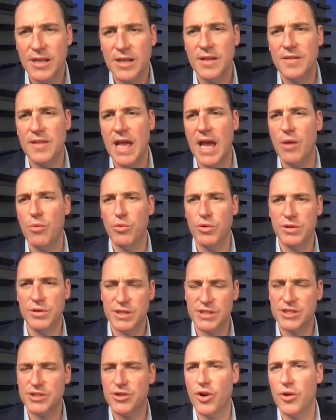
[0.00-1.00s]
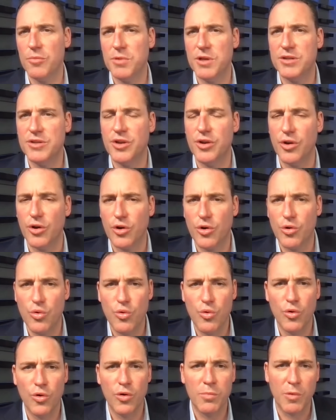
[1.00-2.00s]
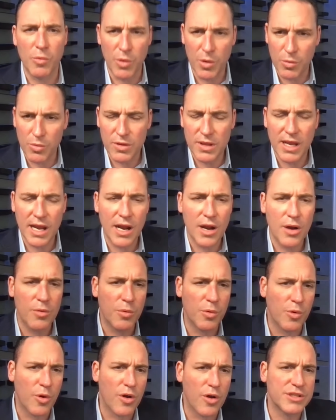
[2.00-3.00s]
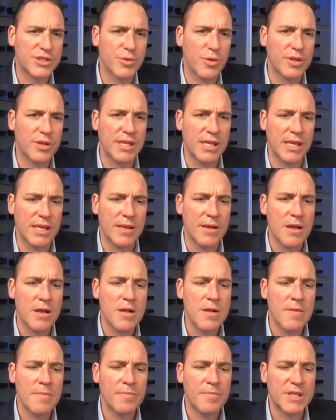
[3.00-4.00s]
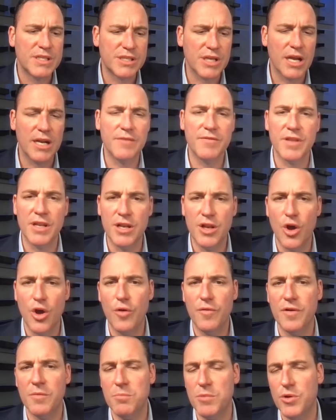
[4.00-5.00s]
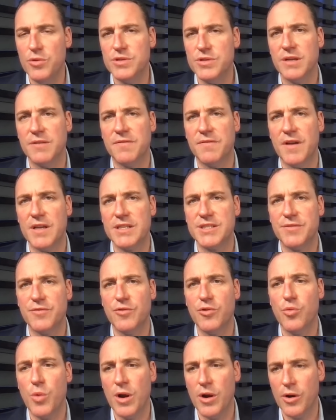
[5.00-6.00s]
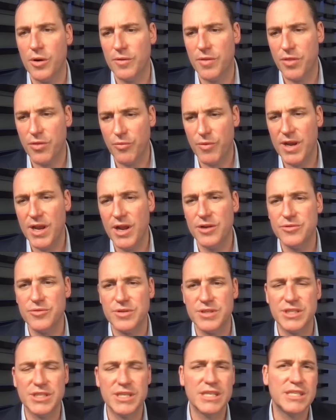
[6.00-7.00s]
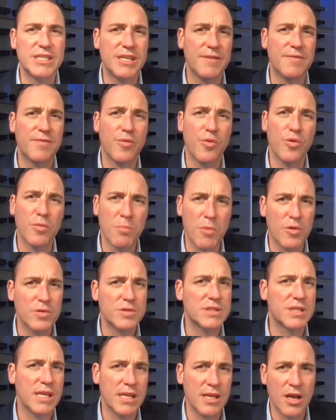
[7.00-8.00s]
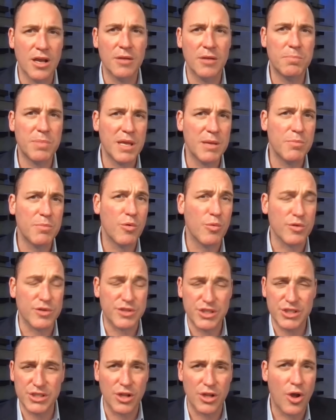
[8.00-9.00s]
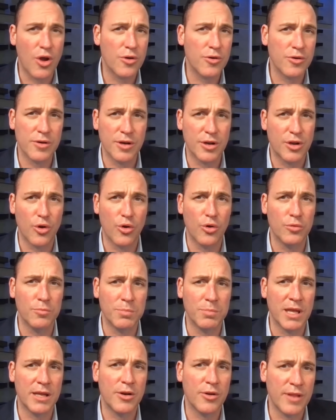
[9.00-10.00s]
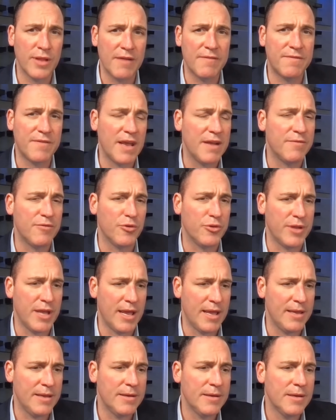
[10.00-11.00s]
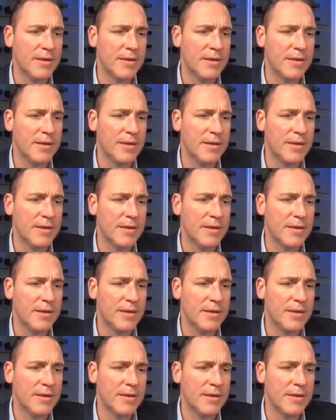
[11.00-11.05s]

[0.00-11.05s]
that would disturb you to your core. But we were there, and we were also at the site of the Nova Music Festival, where 364 mostly young people were slaughtered in cold blood on that fateful day.